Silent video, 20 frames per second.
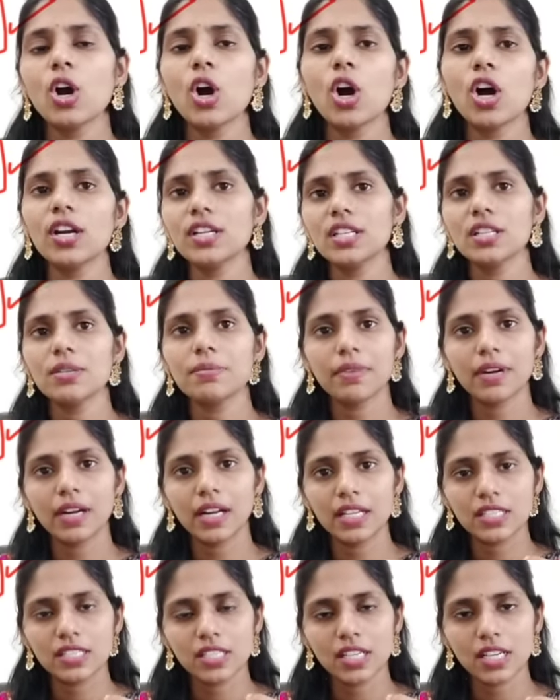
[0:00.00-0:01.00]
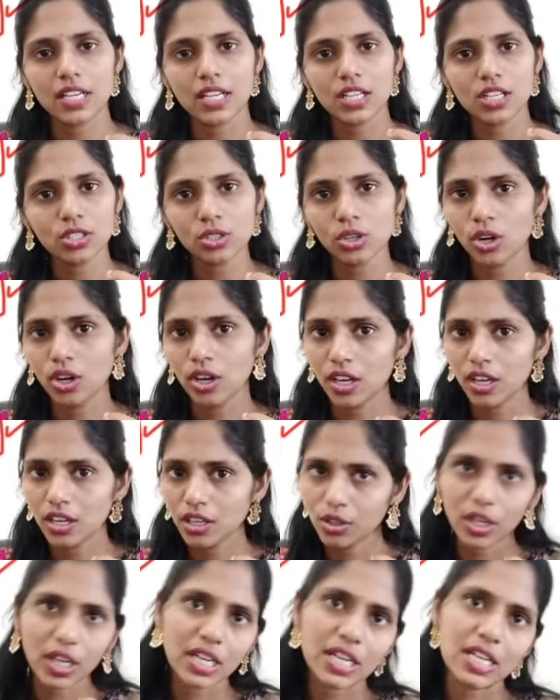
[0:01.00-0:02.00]
onion prices or
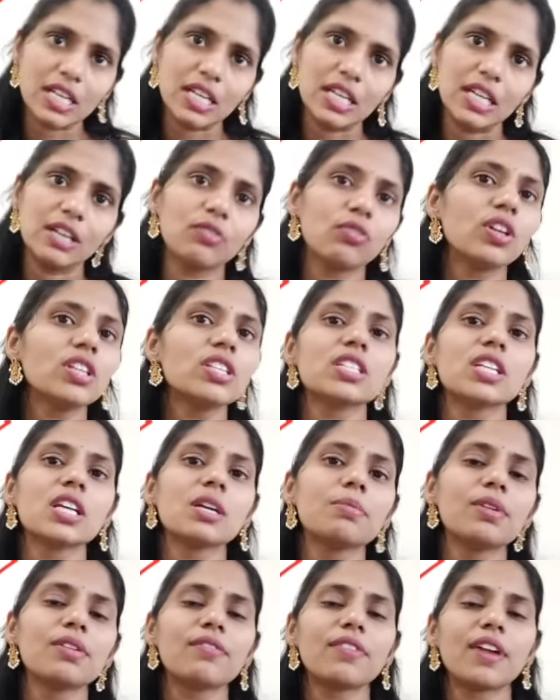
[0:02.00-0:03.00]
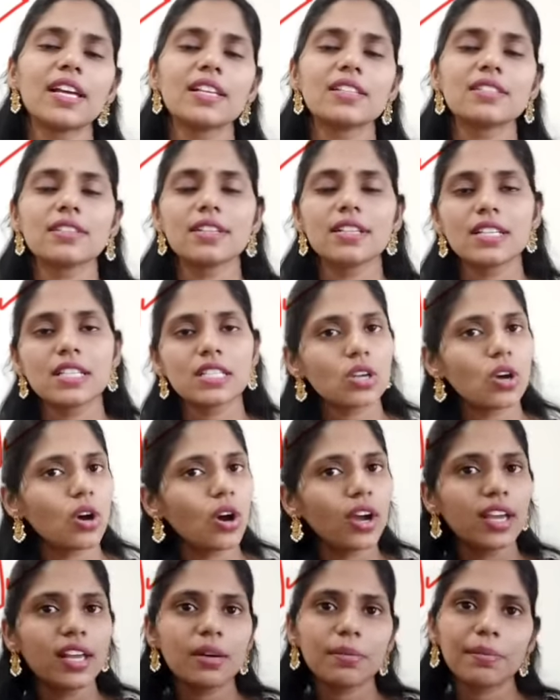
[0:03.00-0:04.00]
you can take vegetable prices,
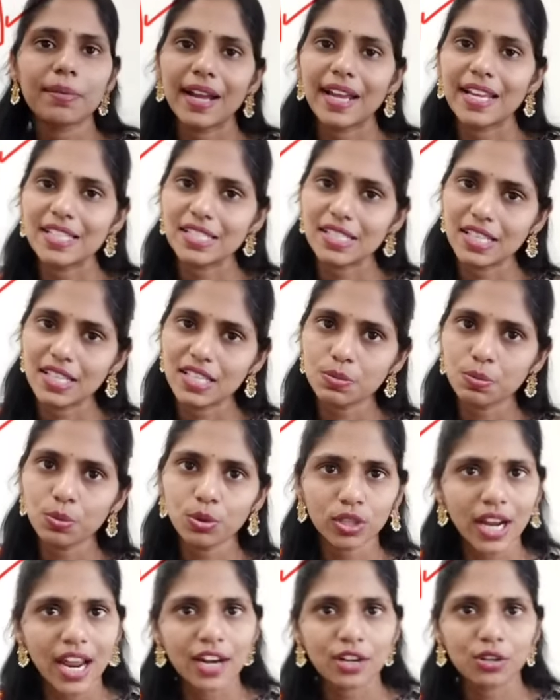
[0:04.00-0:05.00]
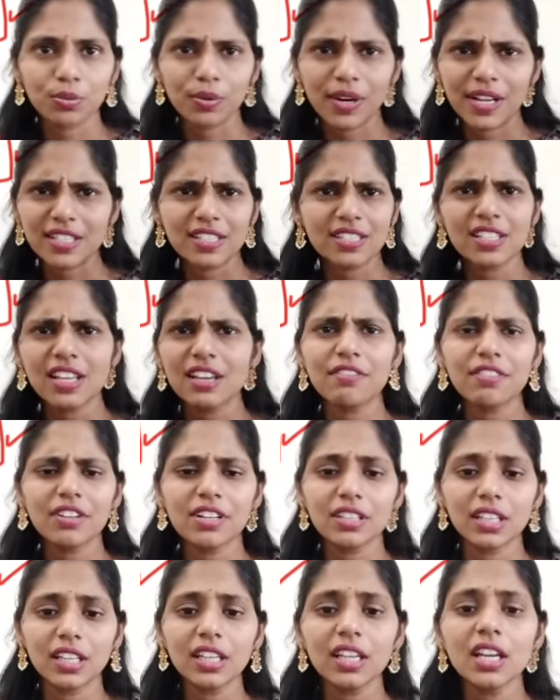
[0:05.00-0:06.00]
oil prices, potato prices,
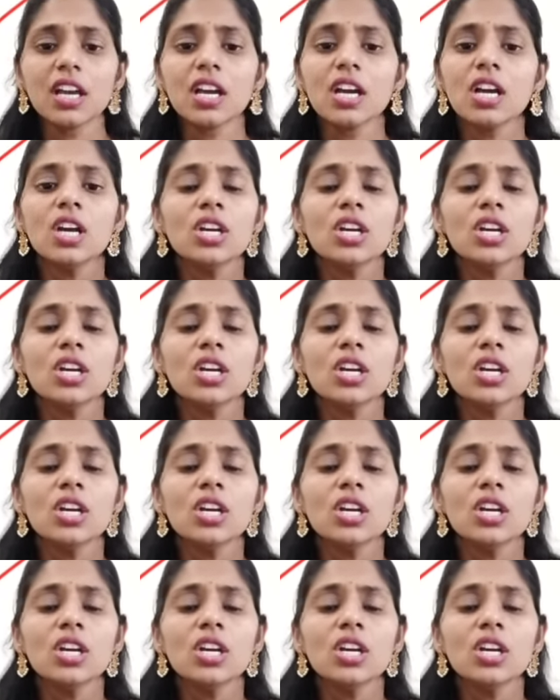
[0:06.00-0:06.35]
everything.